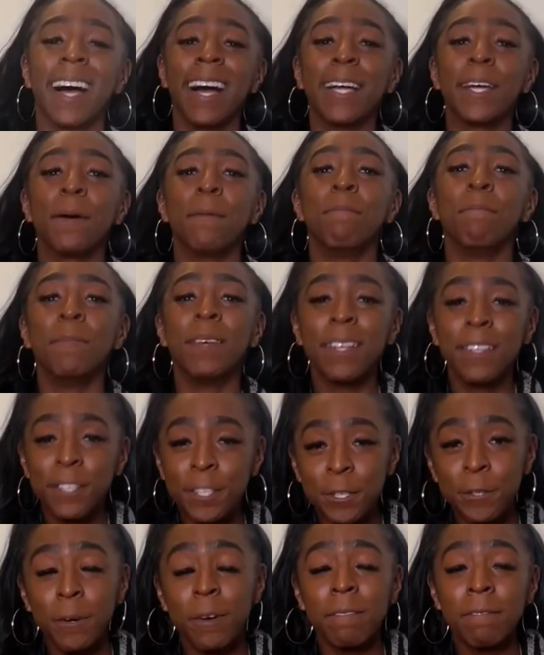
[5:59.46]
I commend
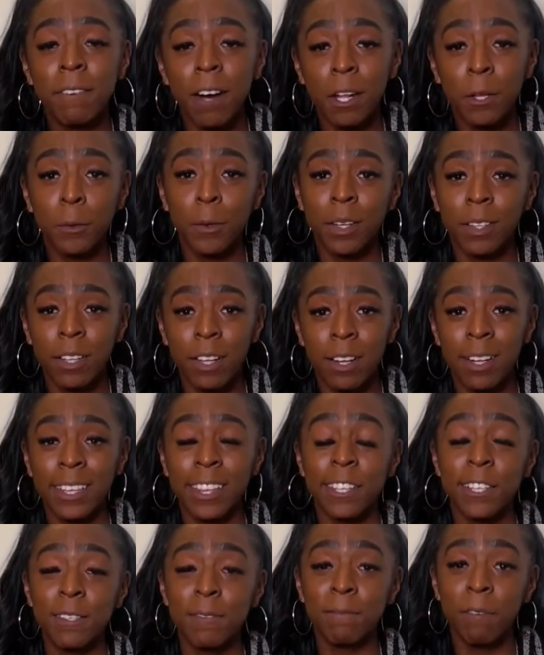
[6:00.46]
you on following along
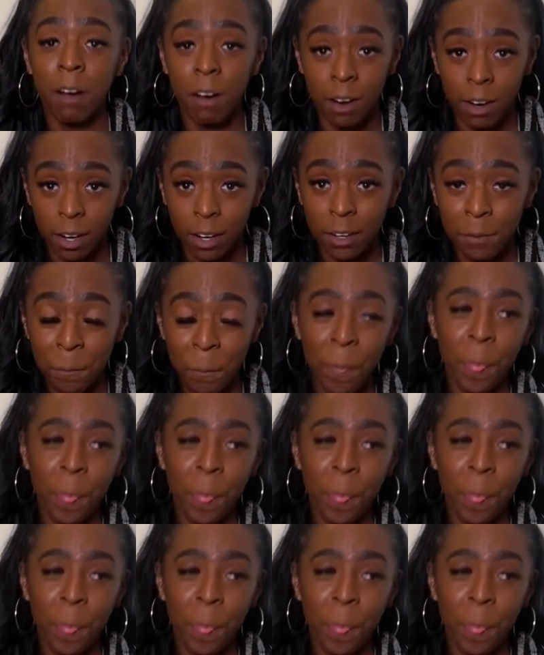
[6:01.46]
this far.